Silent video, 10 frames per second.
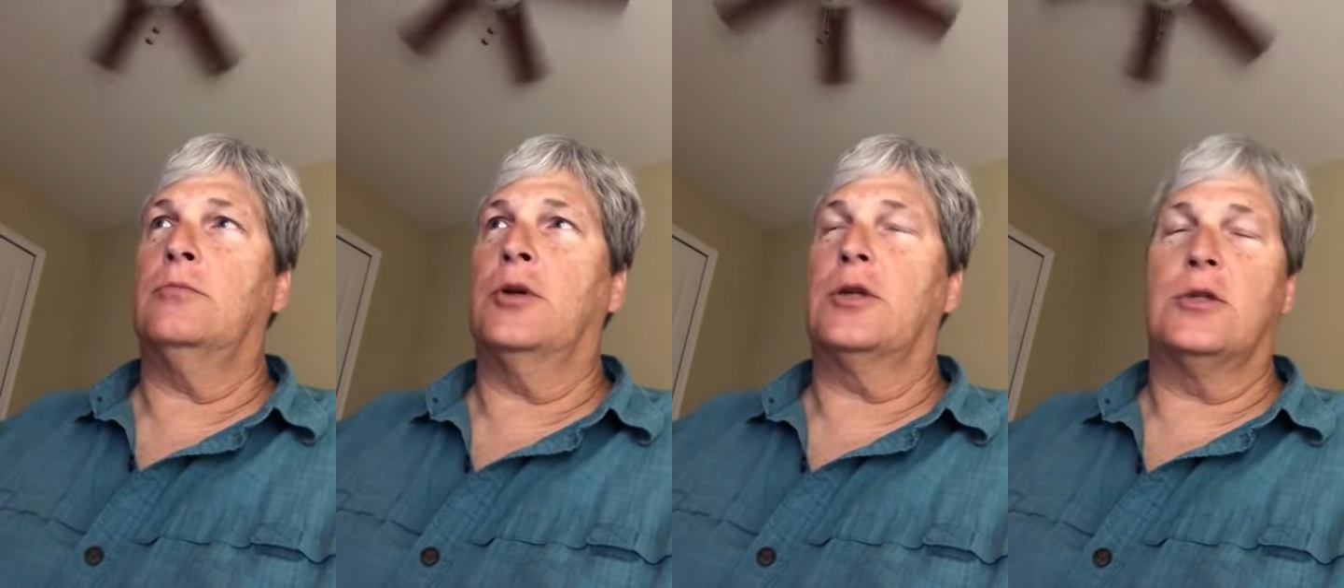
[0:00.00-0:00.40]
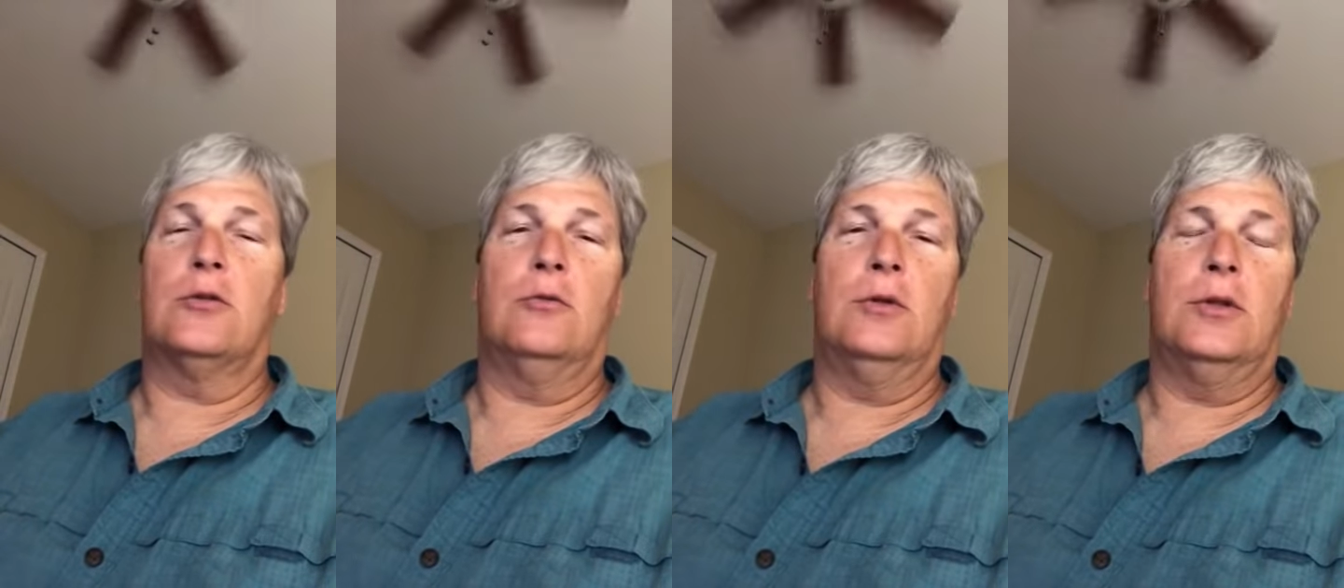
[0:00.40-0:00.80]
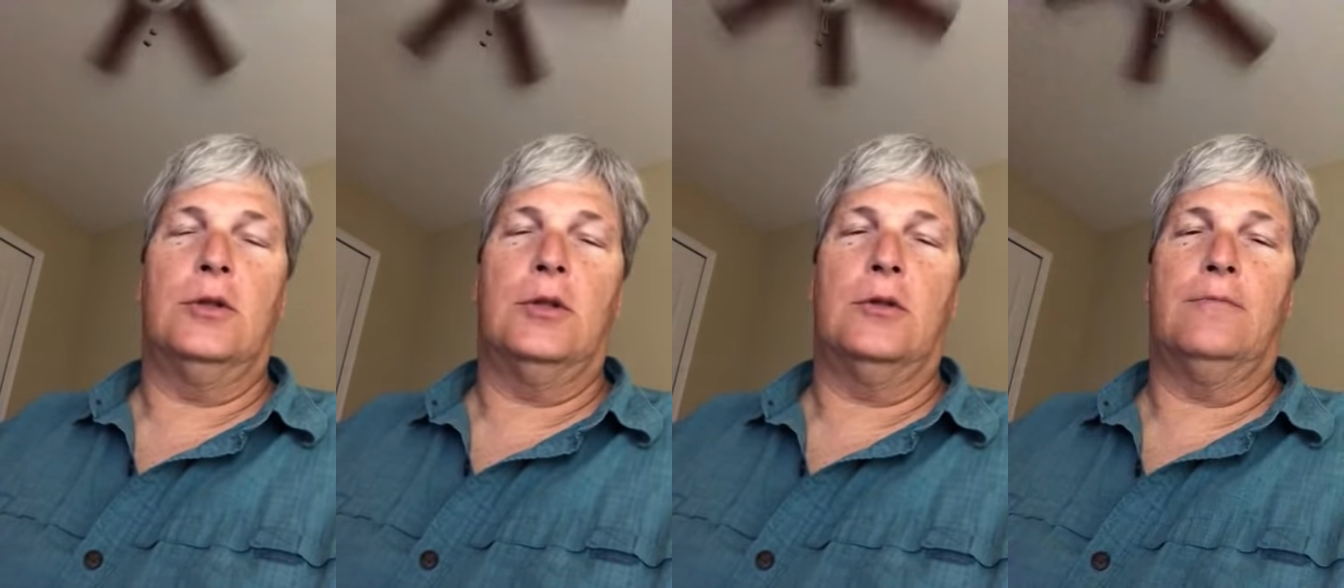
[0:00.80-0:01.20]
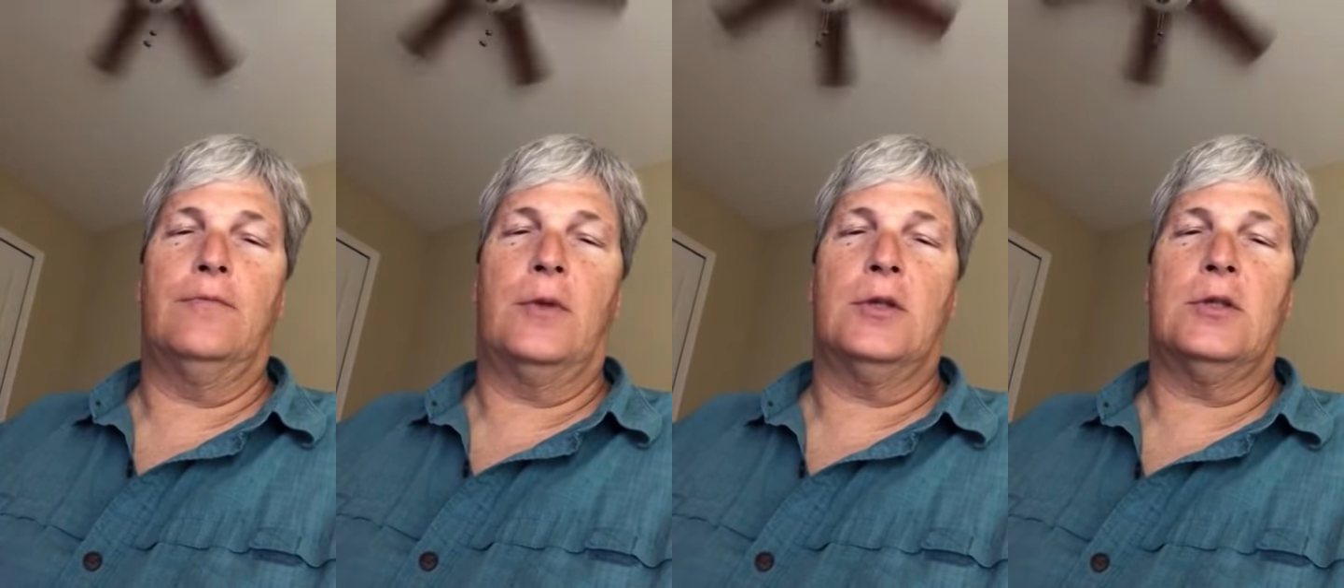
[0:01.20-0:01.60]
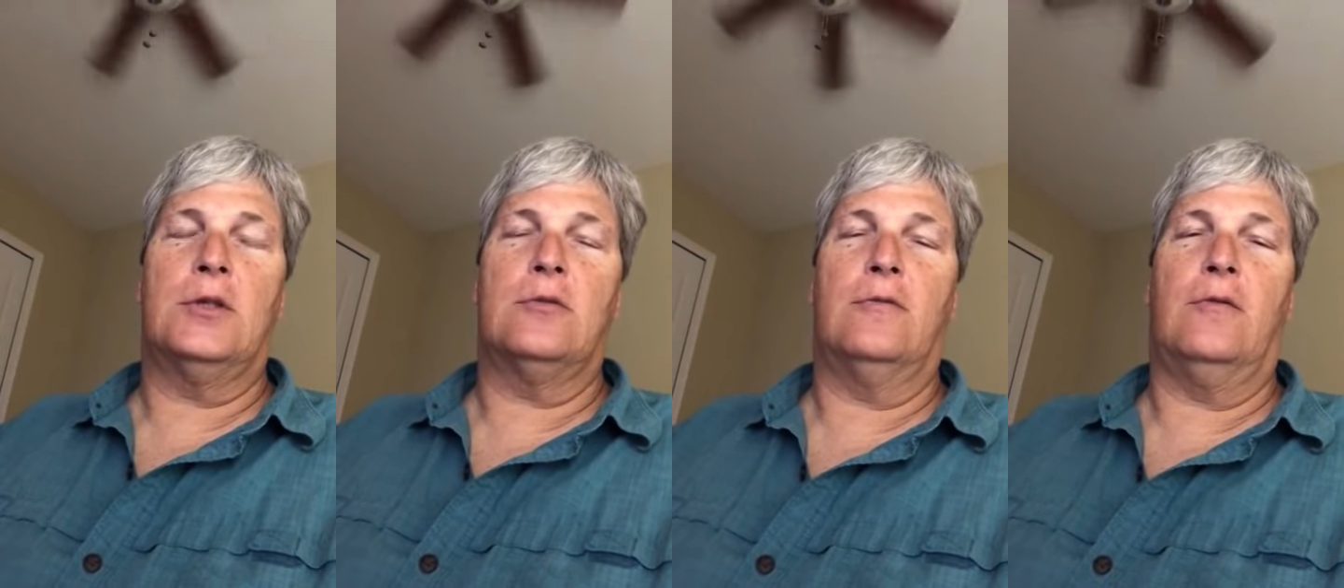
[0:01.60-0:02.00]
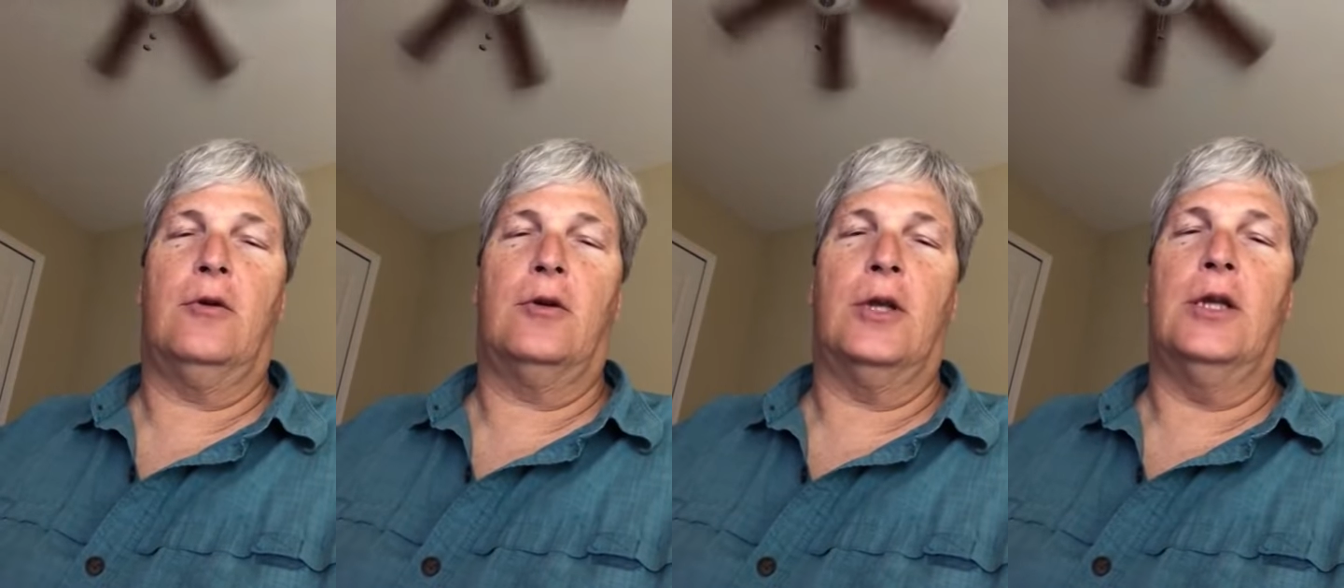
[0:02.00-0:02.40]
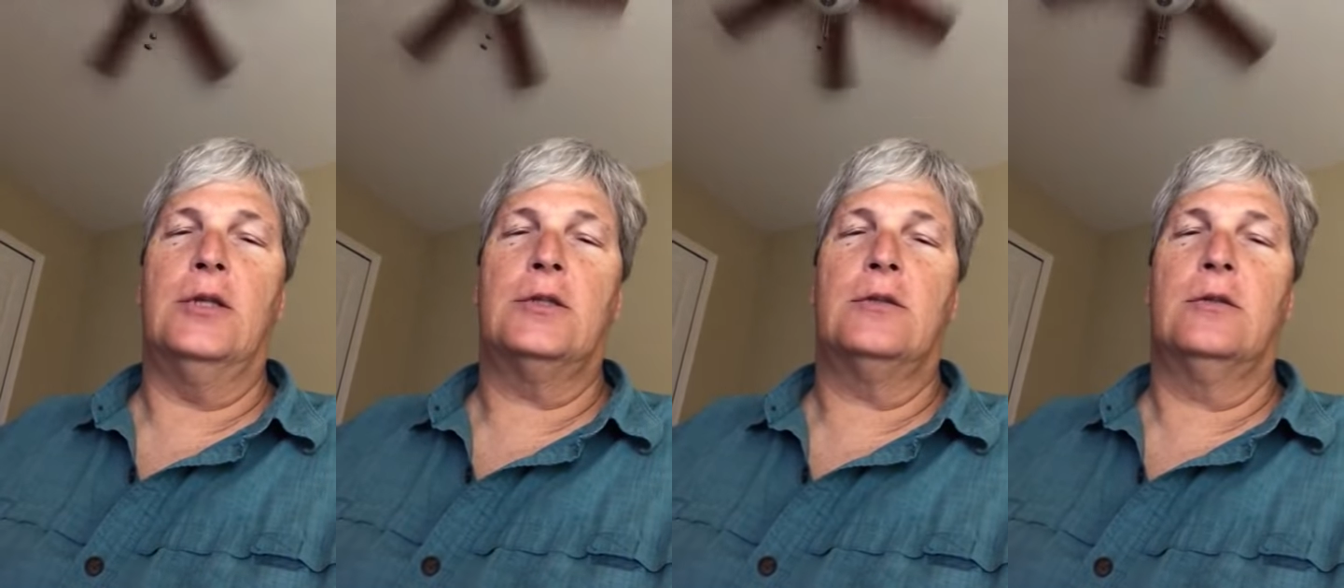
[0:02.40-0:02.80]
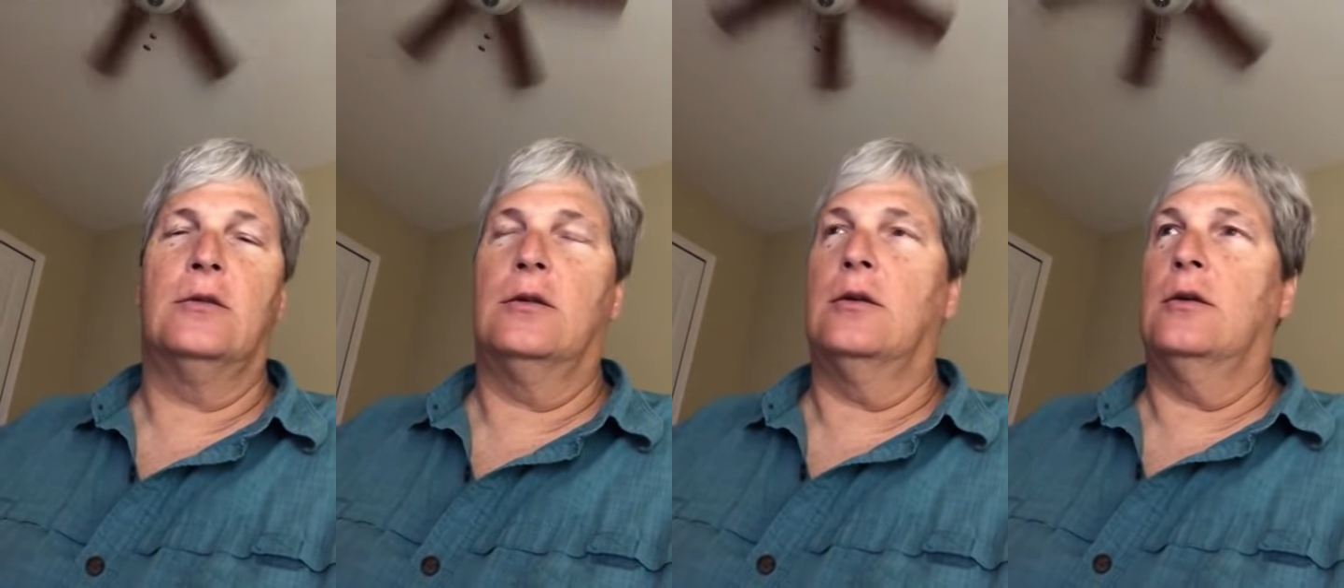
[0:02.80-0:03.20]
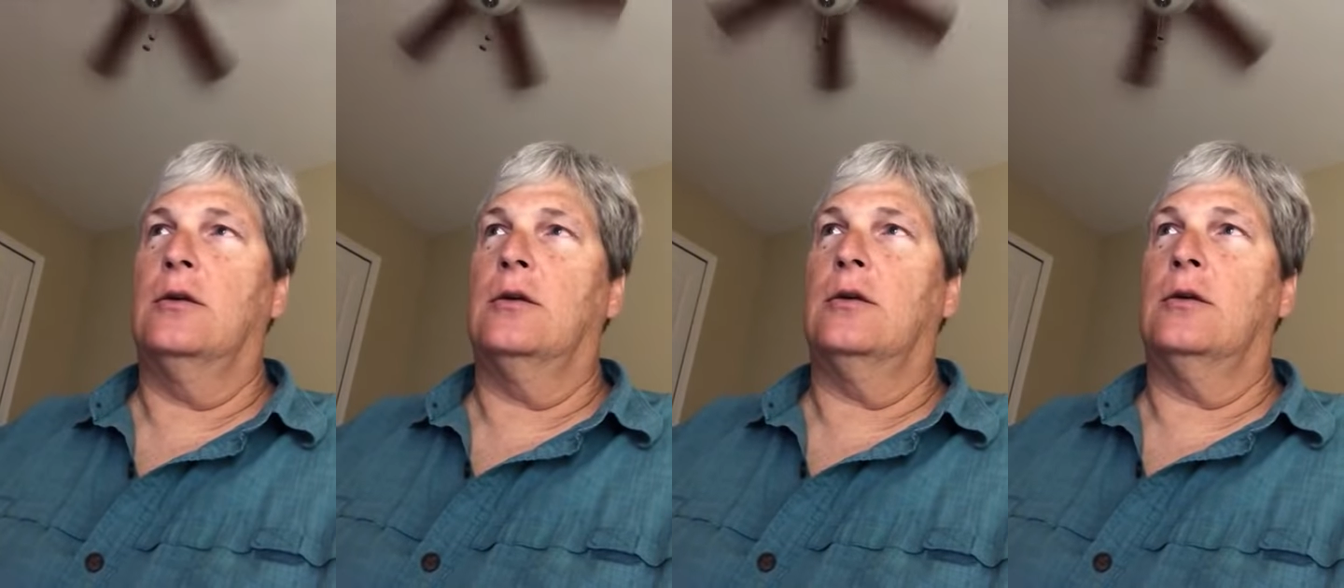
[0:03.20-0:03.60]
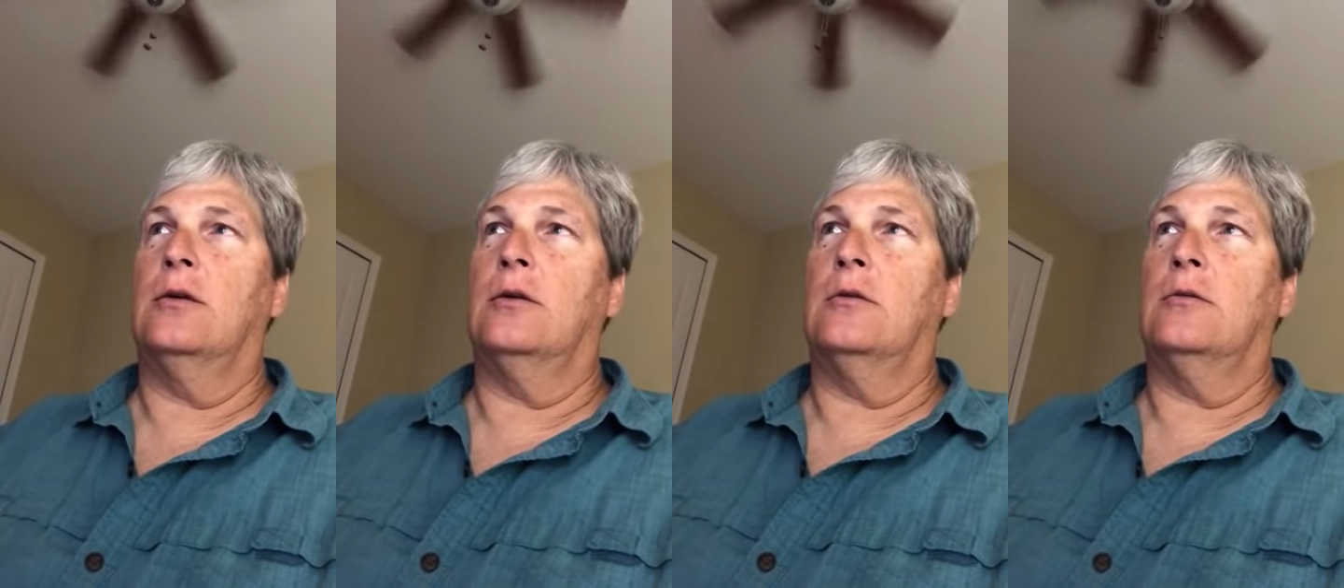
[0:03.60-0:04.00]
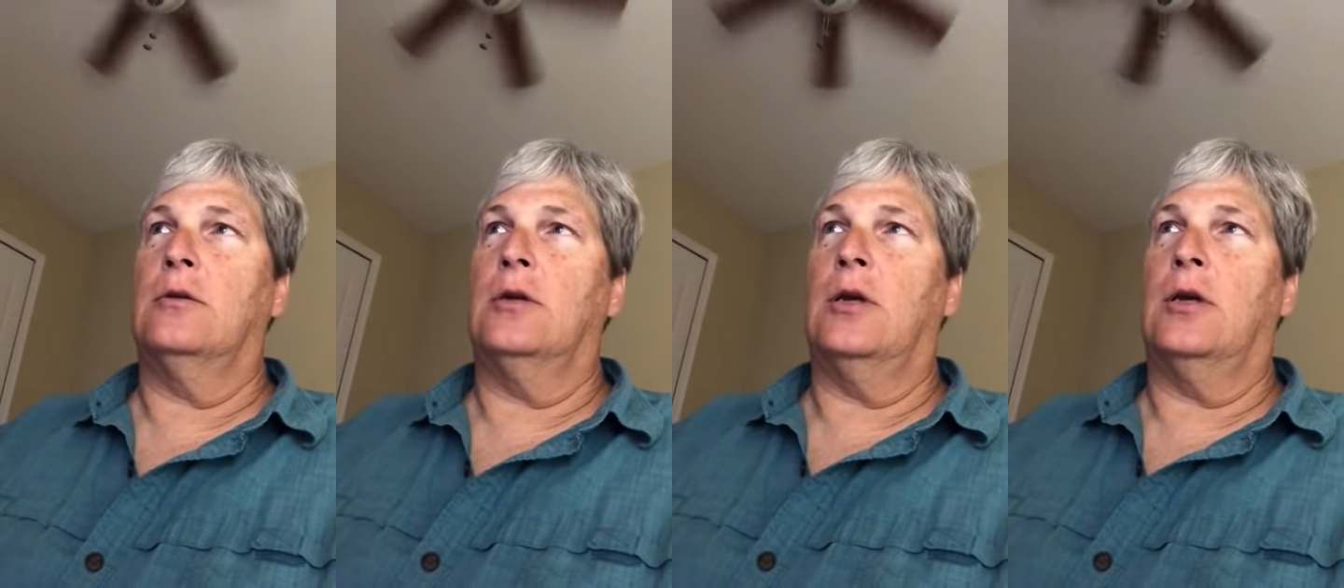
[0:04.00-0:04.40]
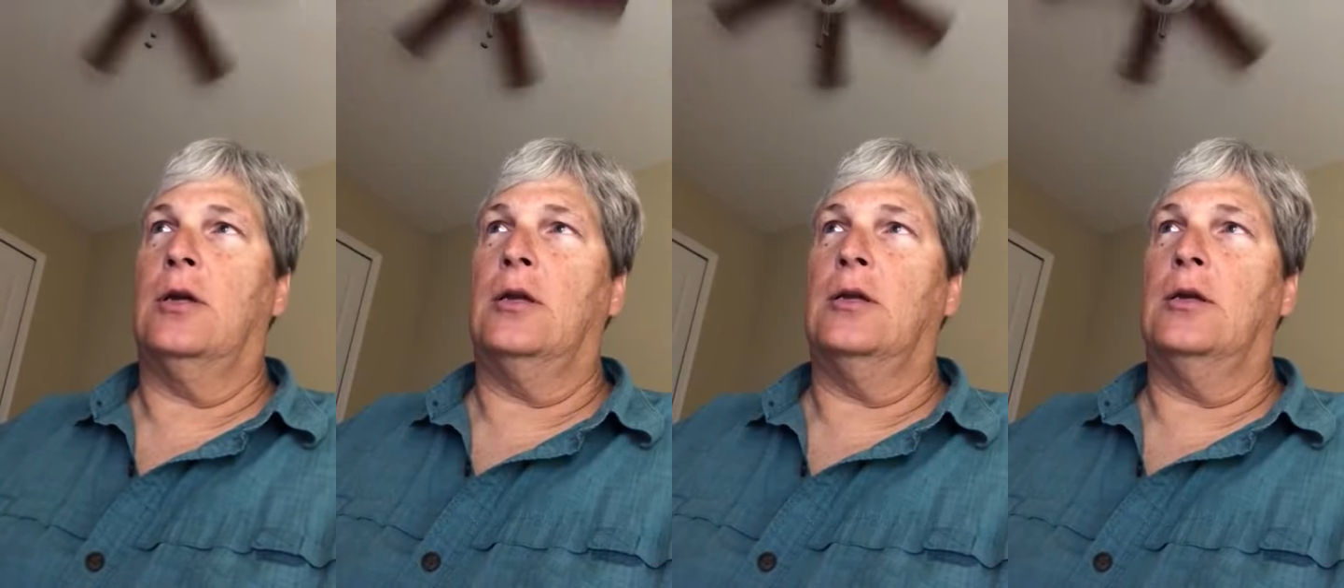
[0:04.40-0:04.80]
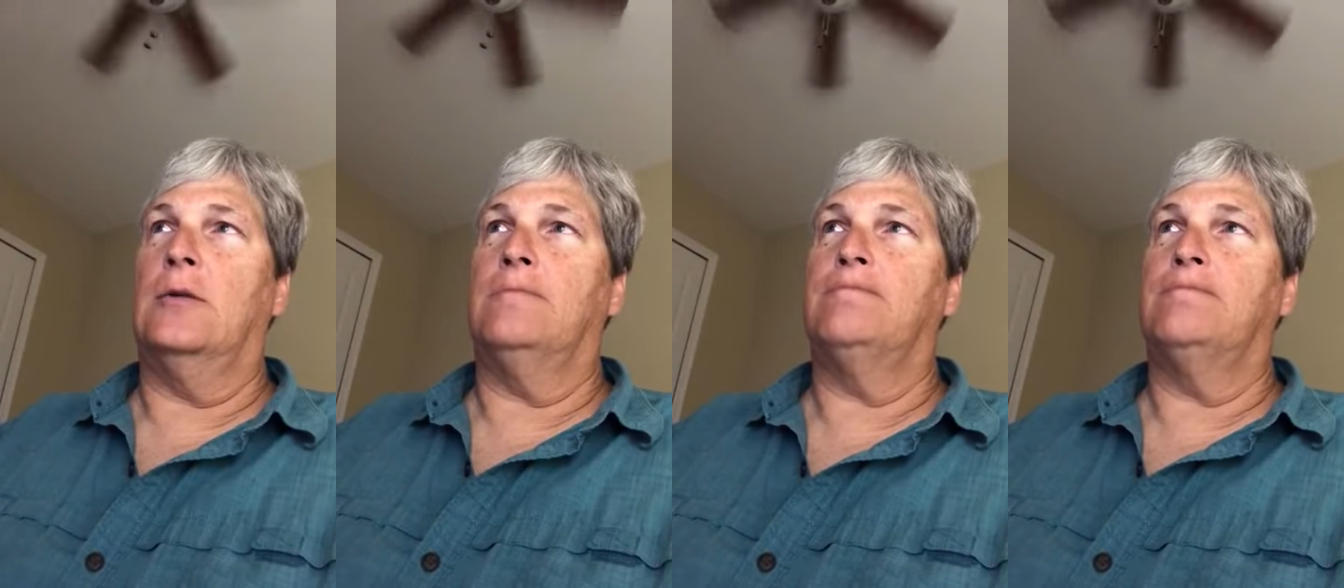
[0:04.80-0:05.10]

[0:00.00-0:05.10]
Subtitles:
picked a school in Central Florida East at a